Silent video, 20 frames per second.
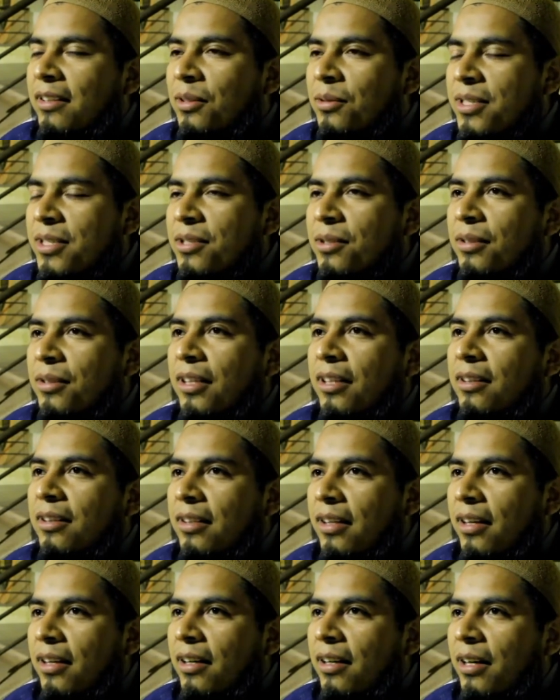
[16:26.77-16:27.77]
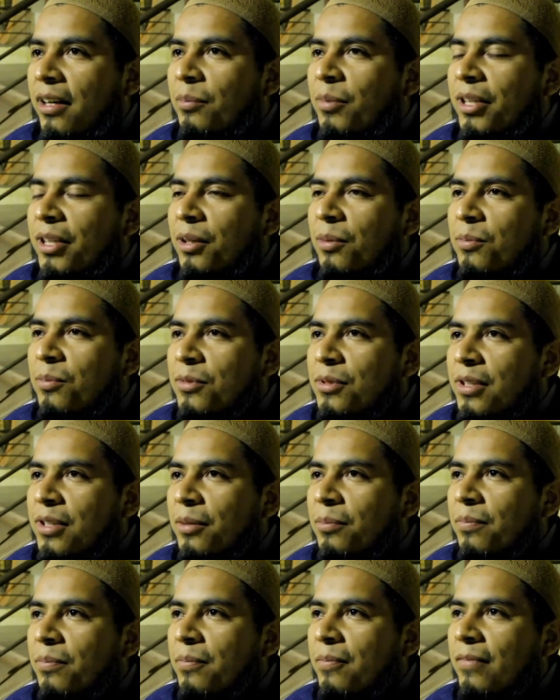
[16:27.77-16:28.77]
reason that I became
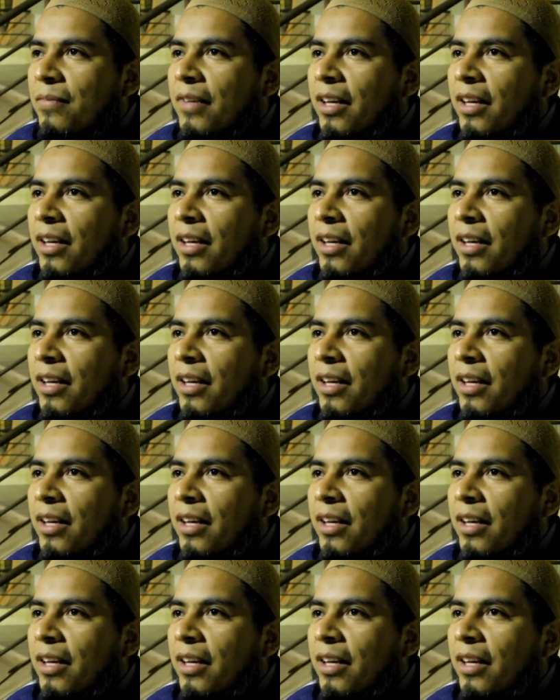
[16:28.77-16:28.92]
Muslim.